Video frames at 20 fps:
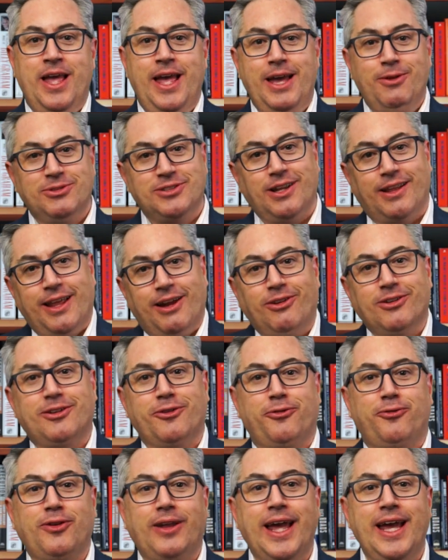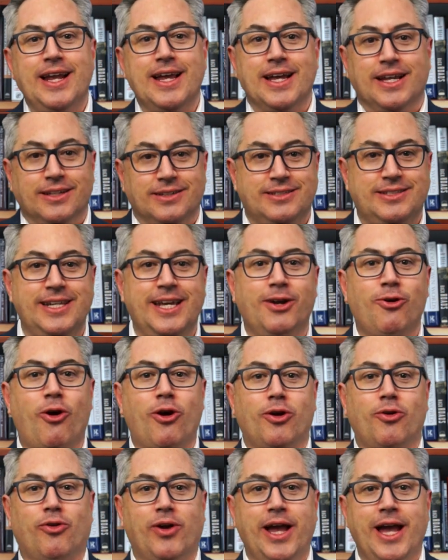It was a little deflating seeing
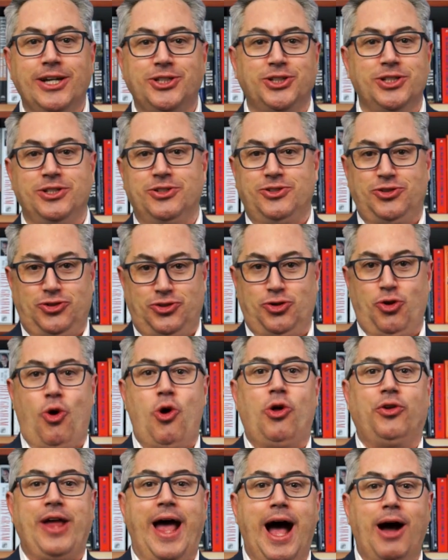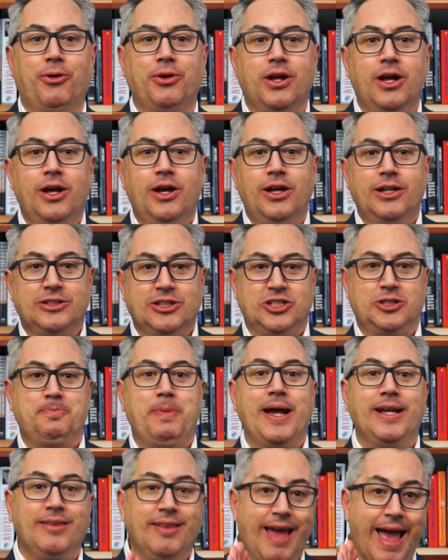our creation stalled out
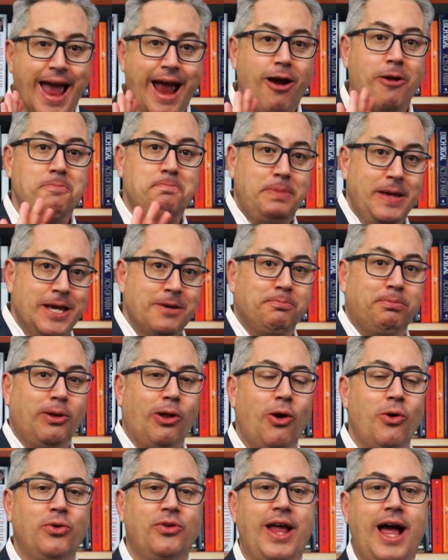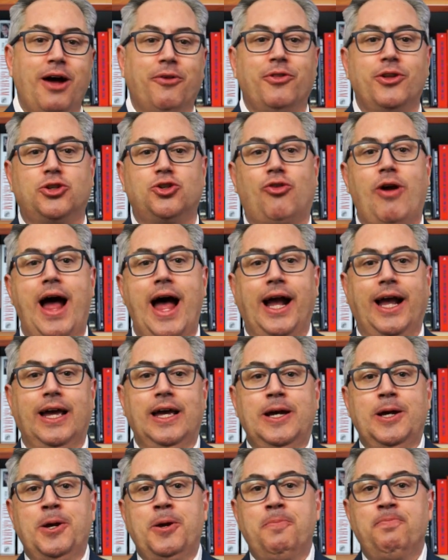despite the air being blown down the track.
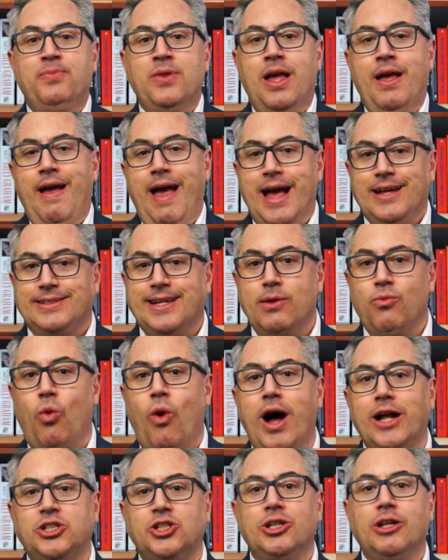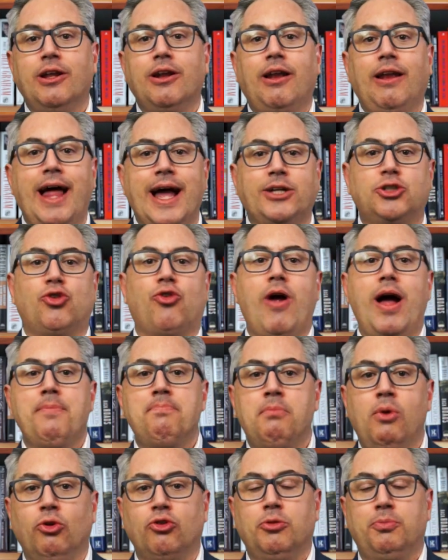As I watched Little Ack try
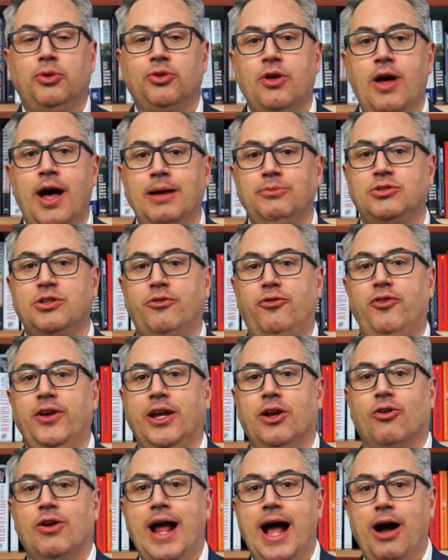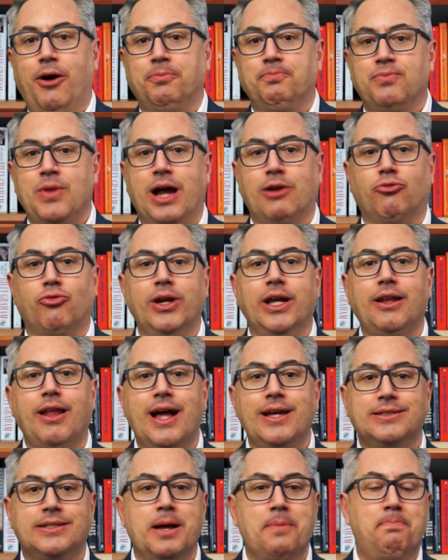multiple times to figure it out, I
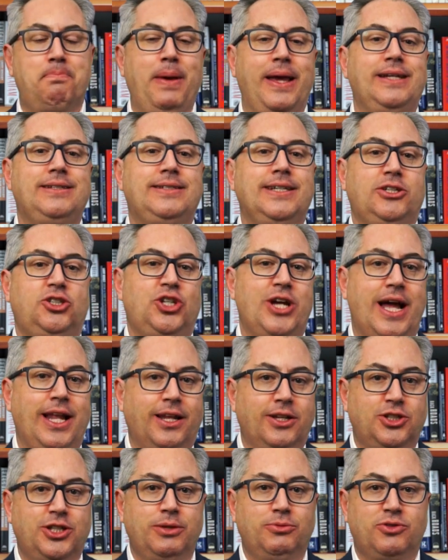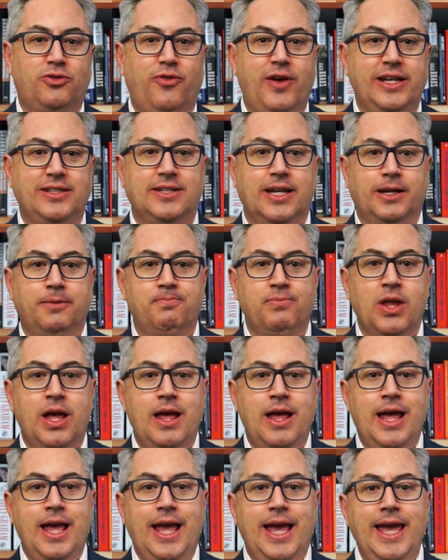realized a basic challenge he was facing.
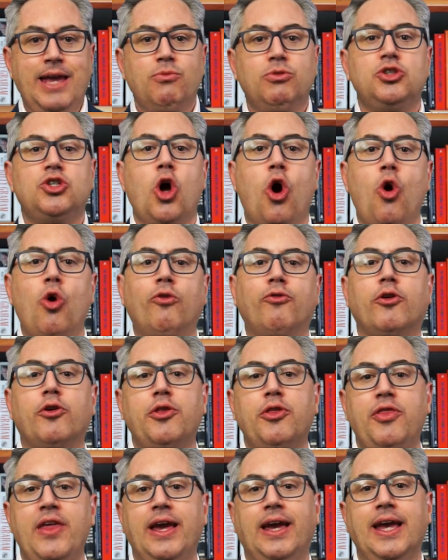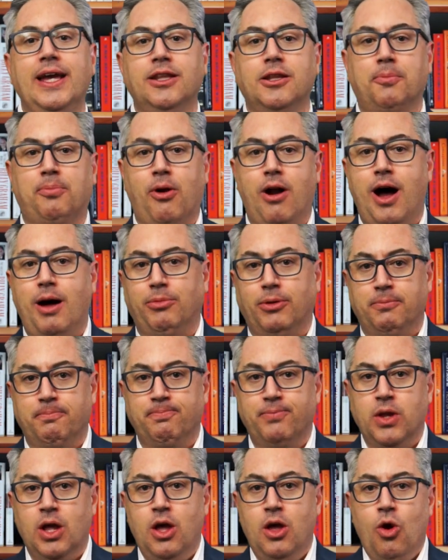He was overthinking the problem.
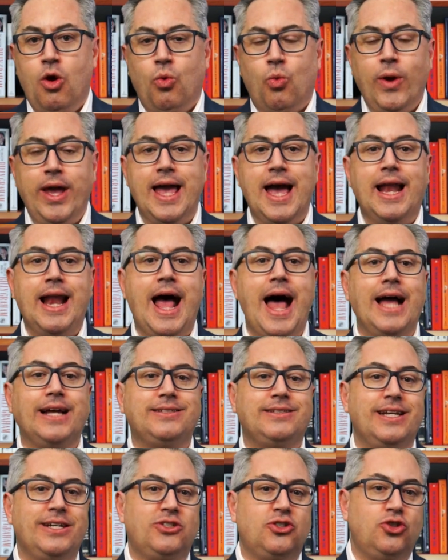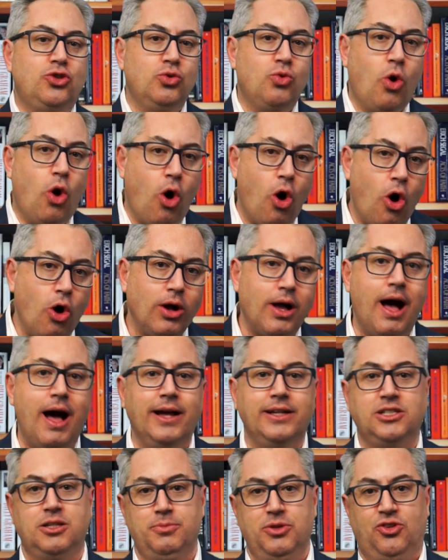We had access to all
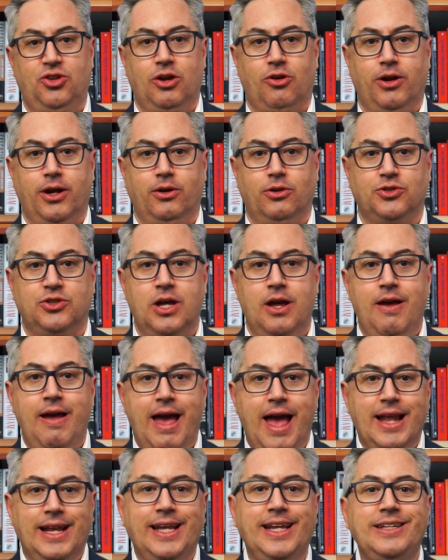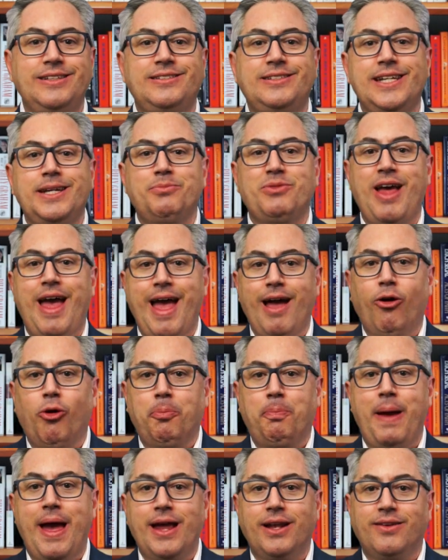kinds of materials, and he seemed
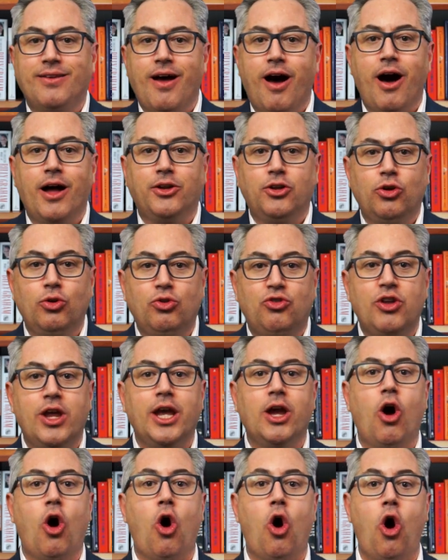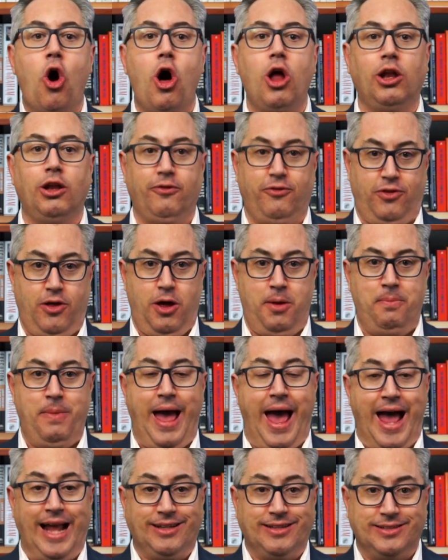hell bent on using all of
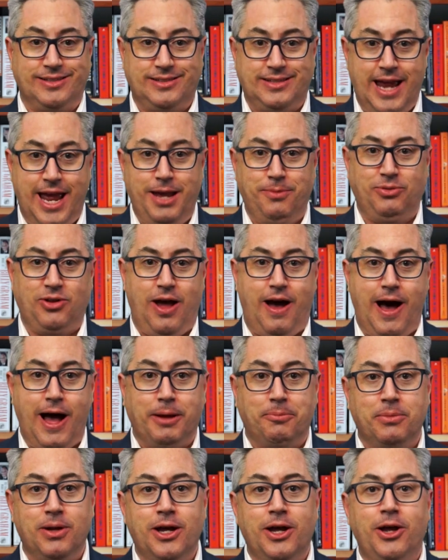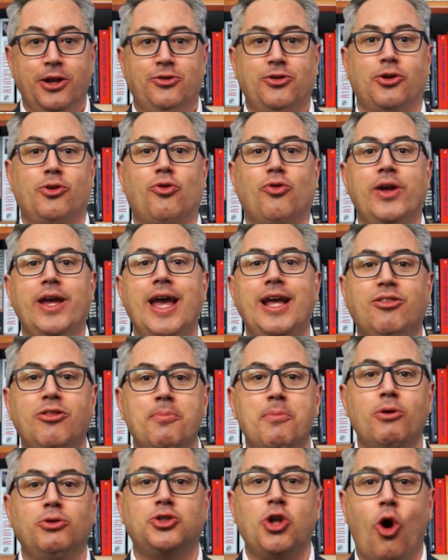them at the same time to create
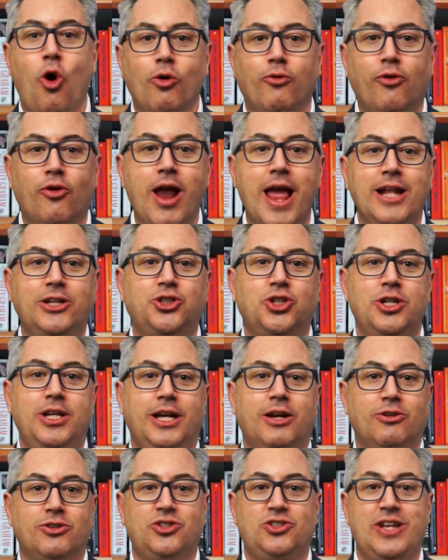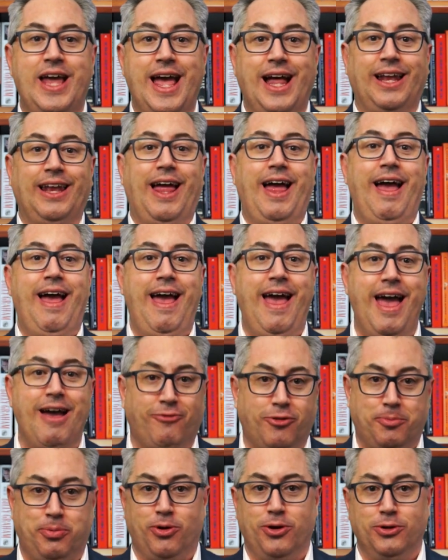the most over engineered sail
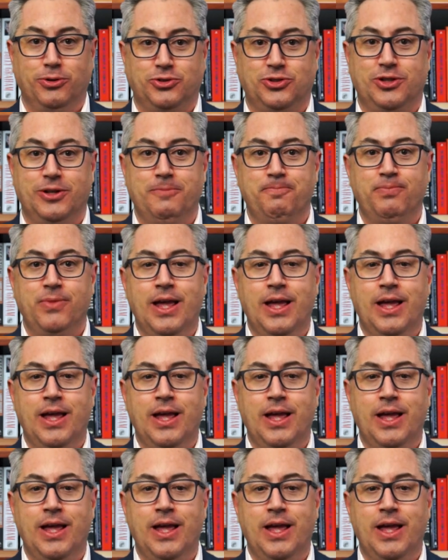ever produced.